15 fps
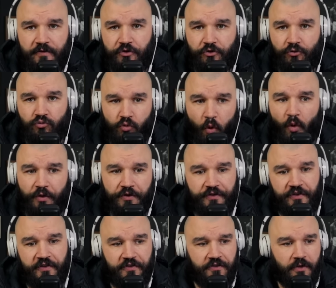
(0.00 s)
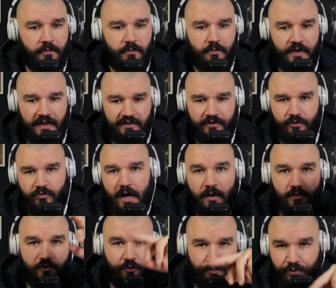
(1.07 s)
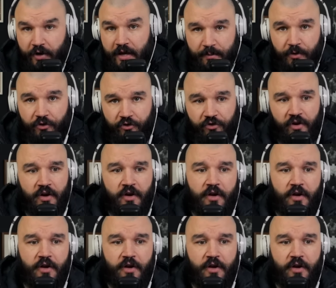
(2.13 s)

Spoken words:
It's a road system that surrounds pretty much